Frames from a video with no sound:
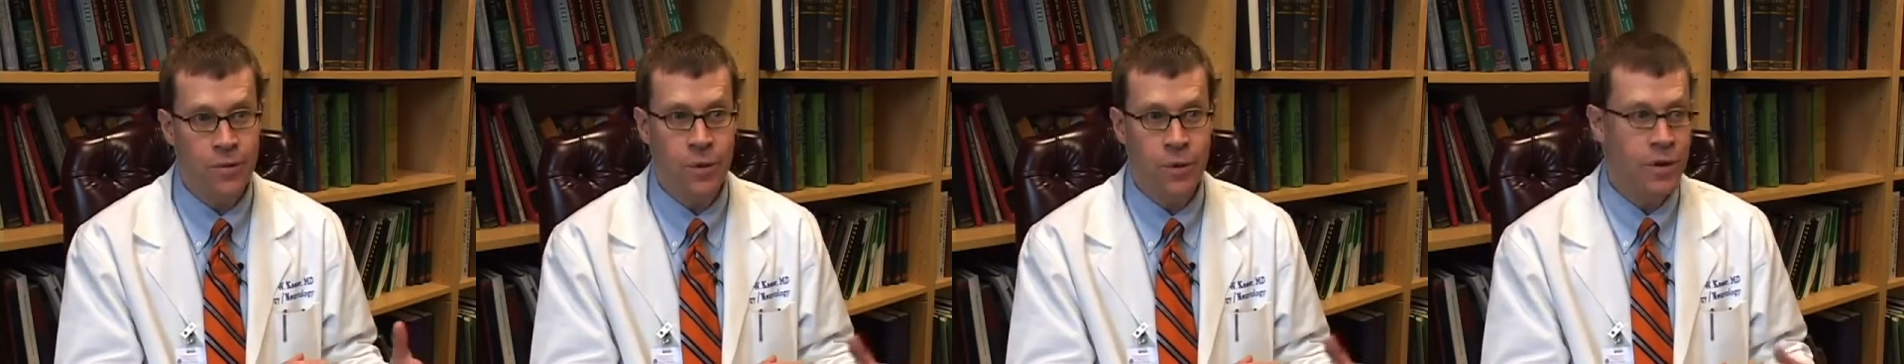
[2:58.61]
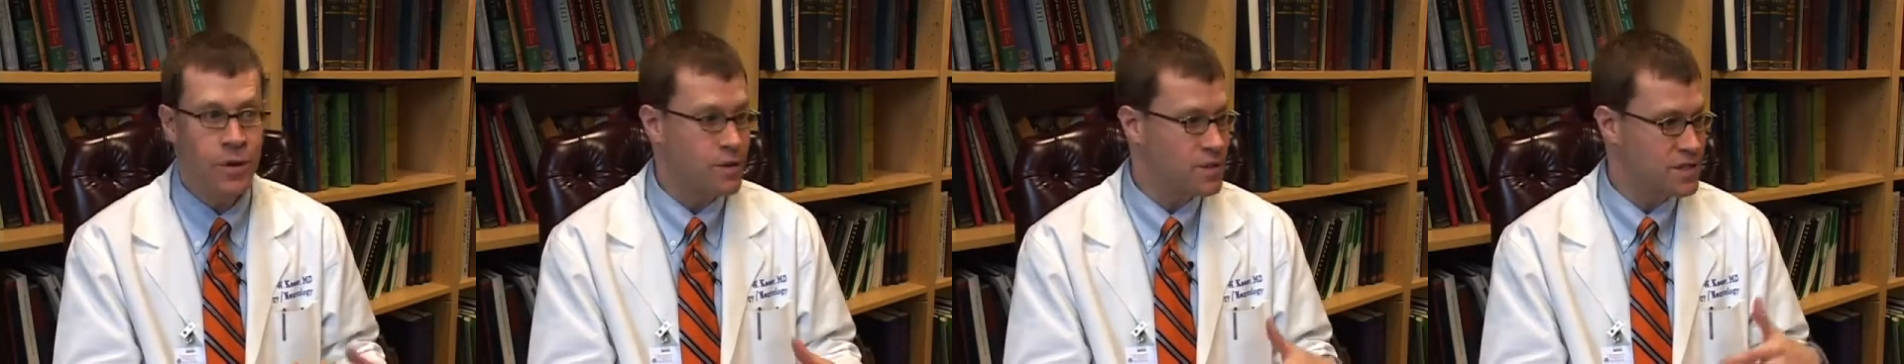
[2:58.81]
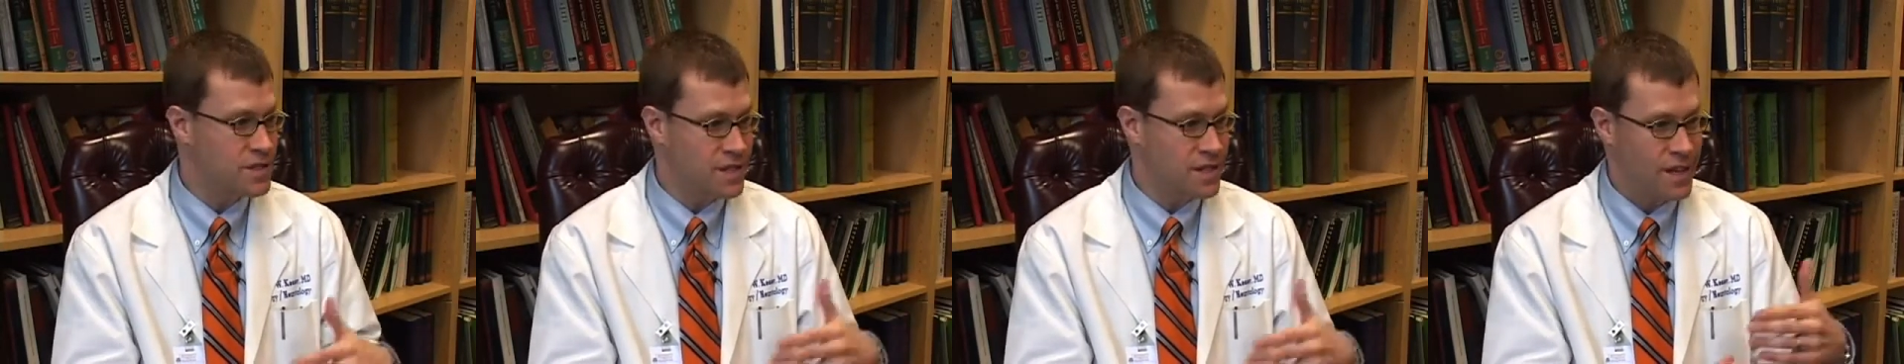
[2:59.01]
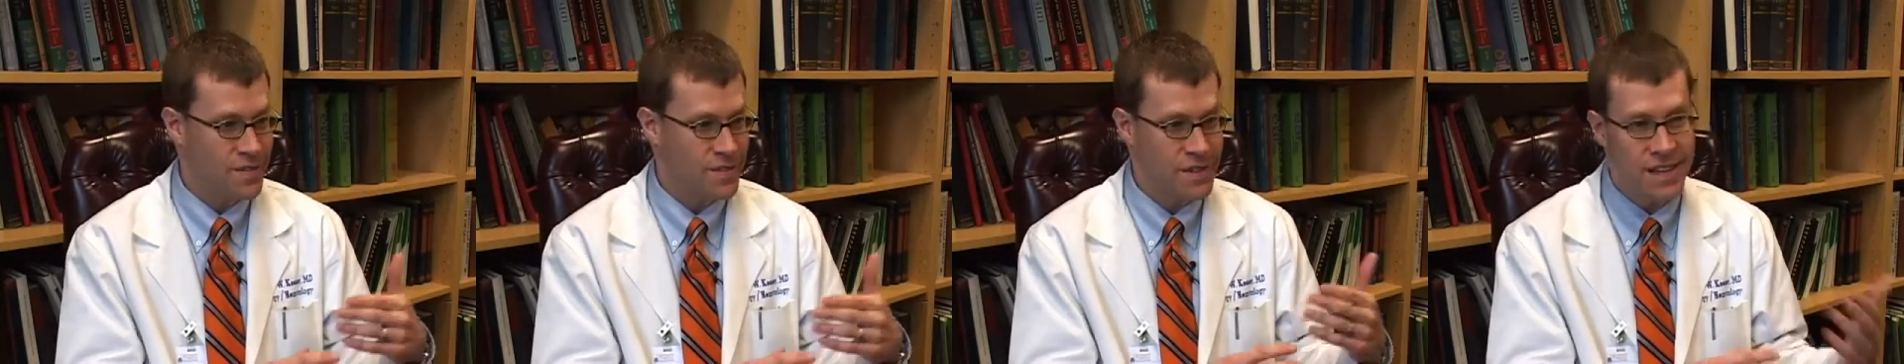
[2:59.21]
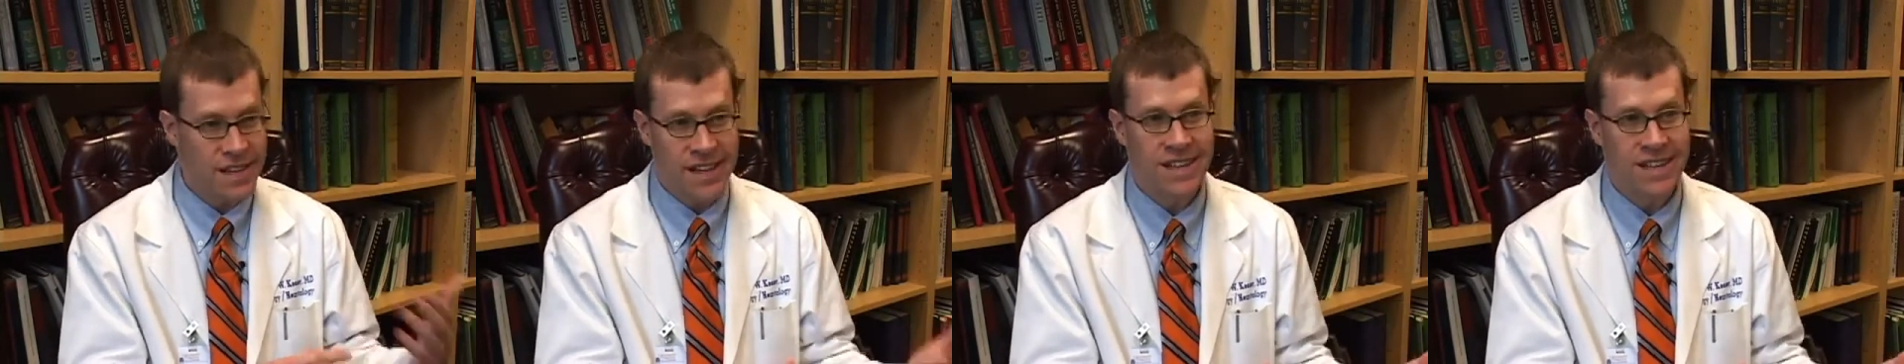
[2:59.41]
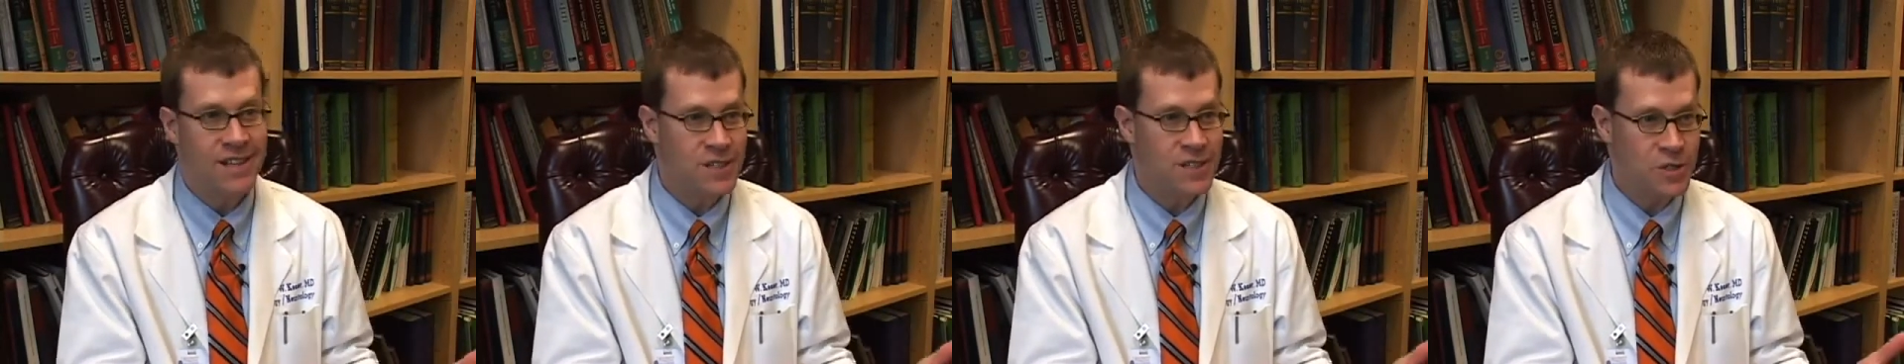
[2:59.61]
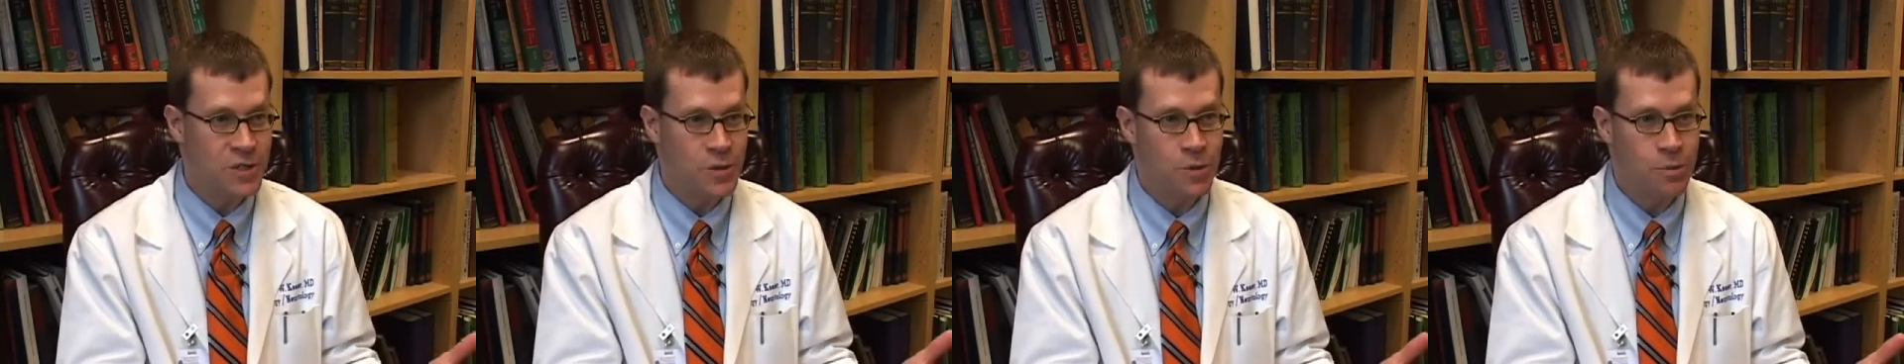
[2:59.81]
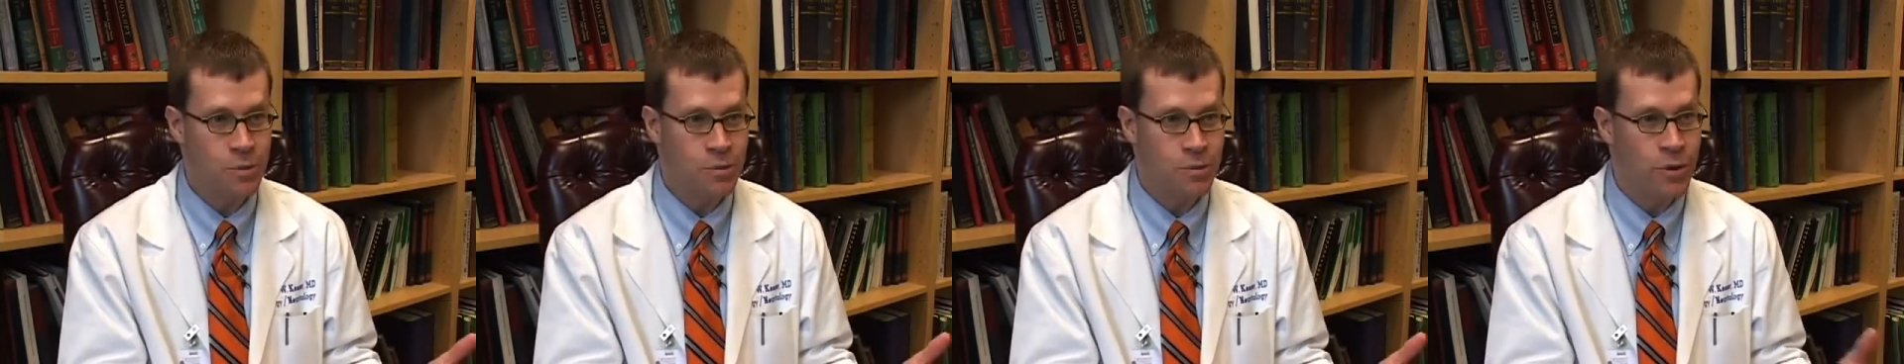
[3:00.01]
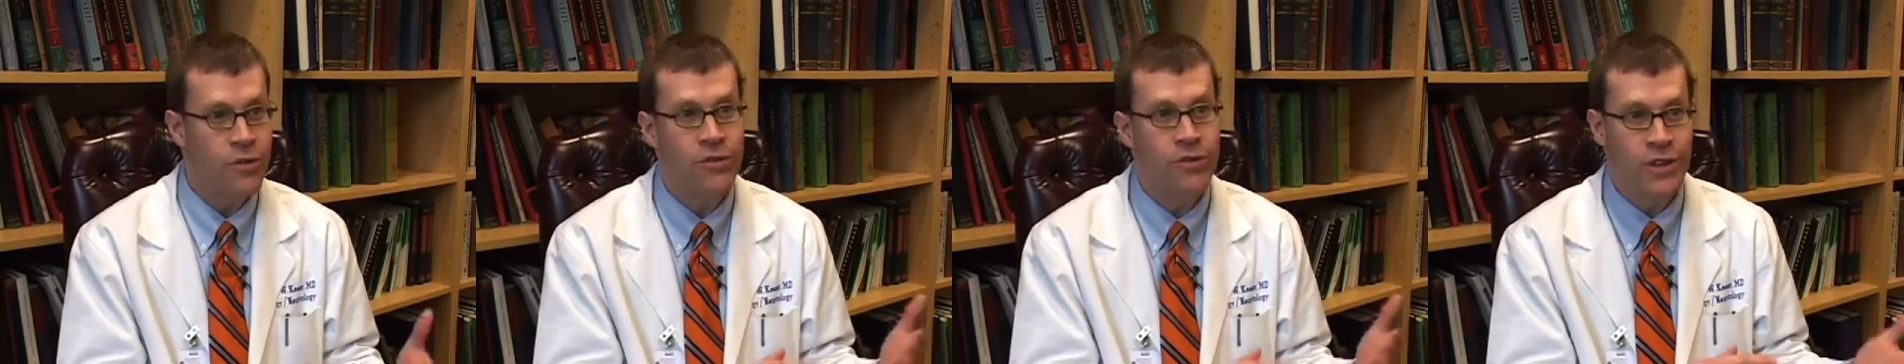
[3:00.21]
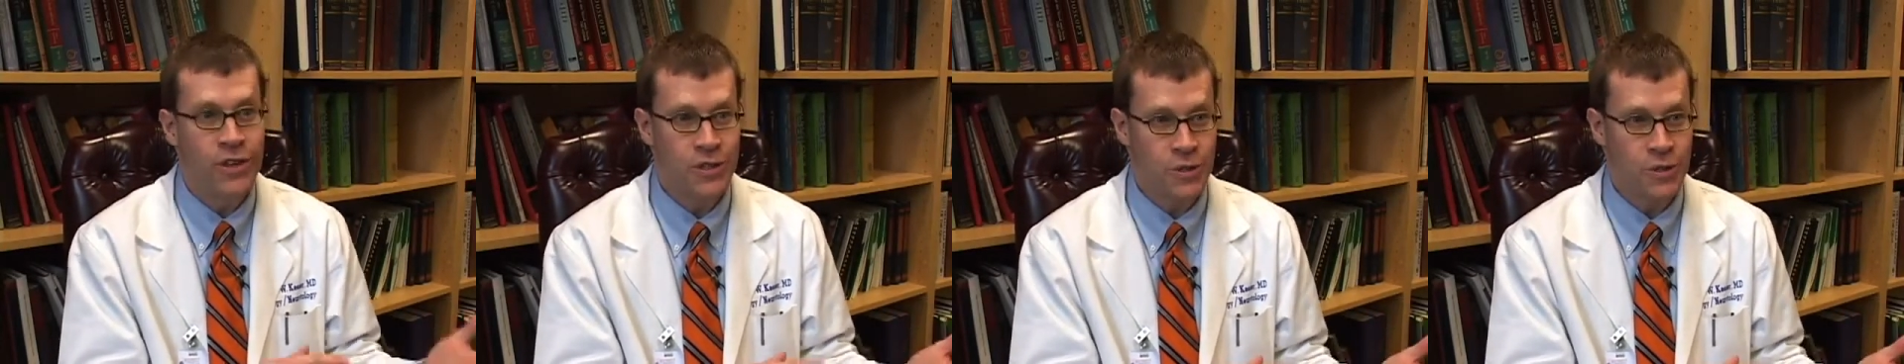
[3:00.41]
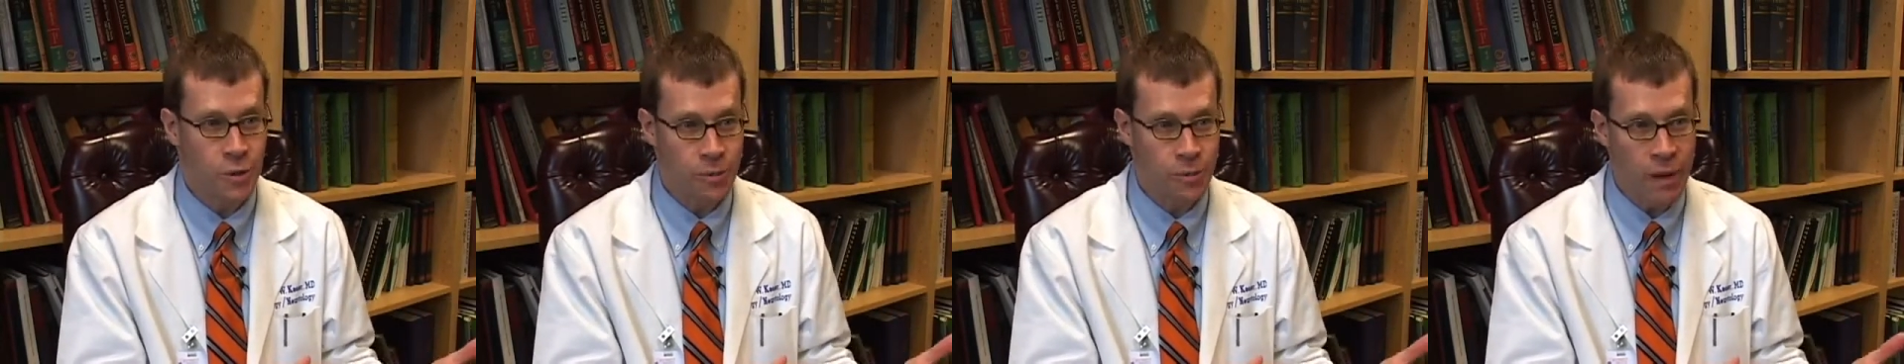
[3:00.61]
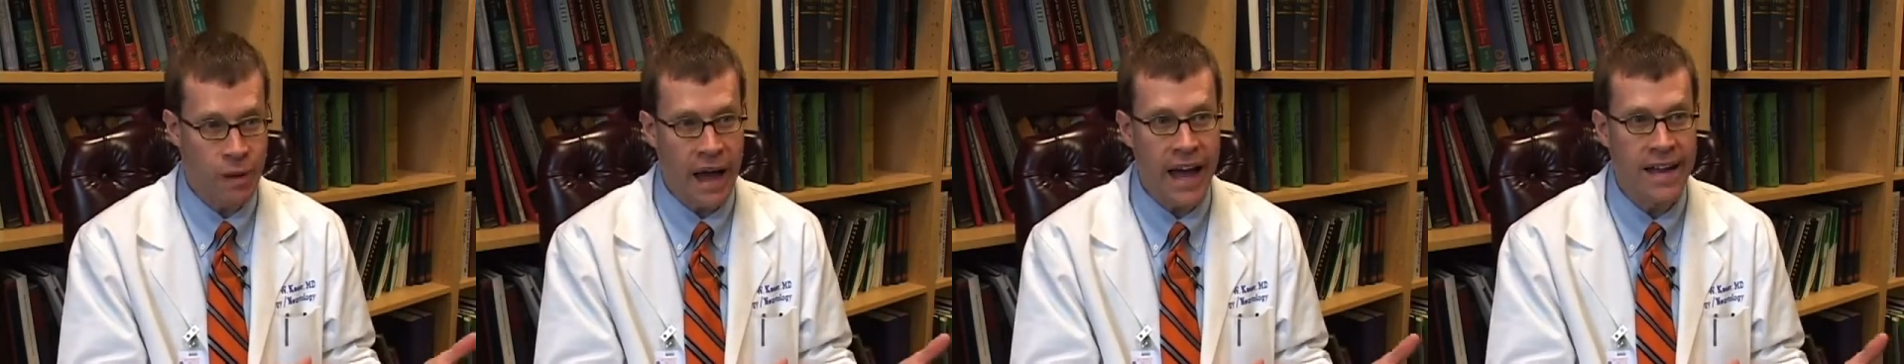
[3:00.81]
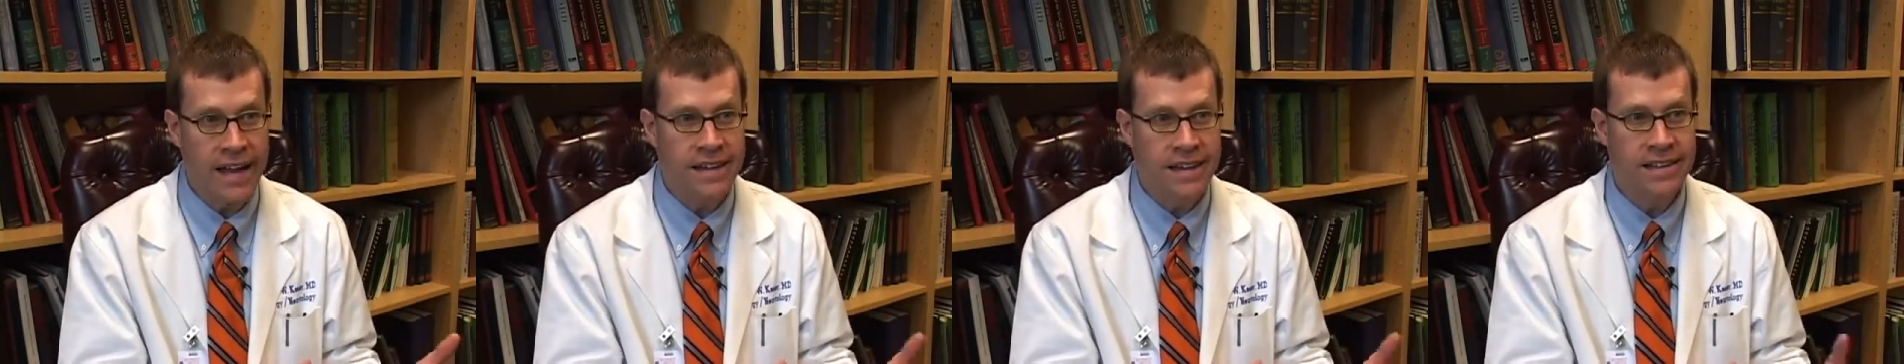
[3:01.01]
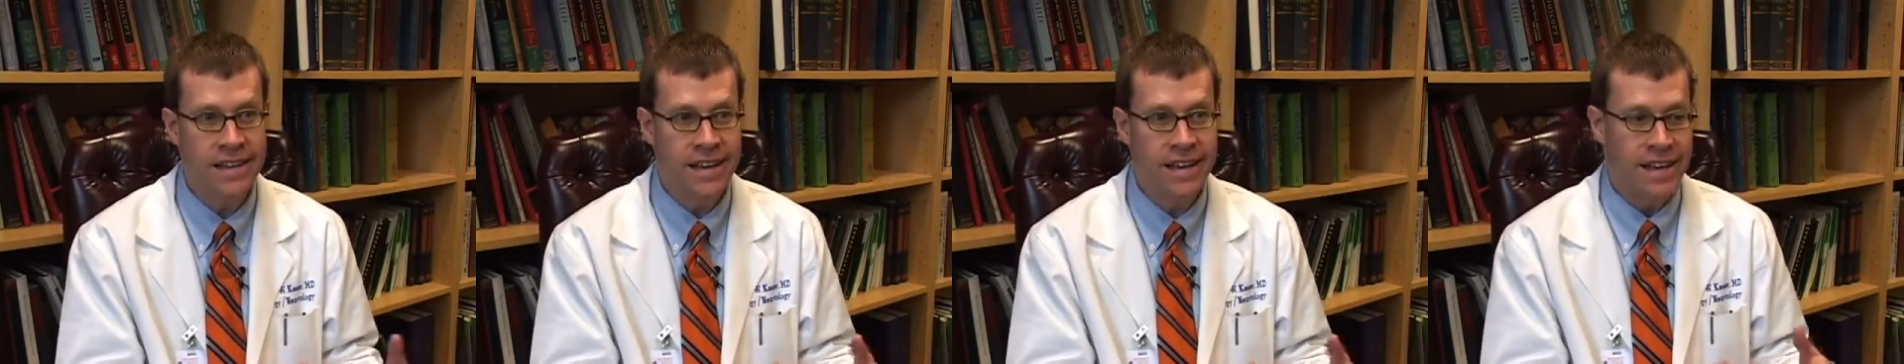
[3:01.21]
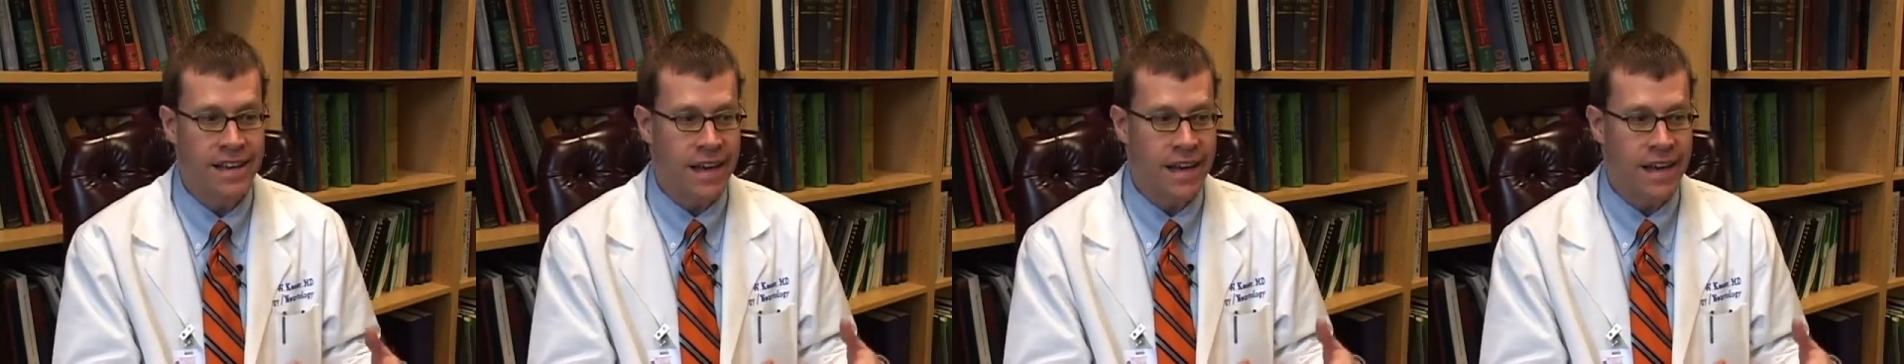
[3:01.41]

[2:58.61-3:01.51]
we received an additional provisional patent,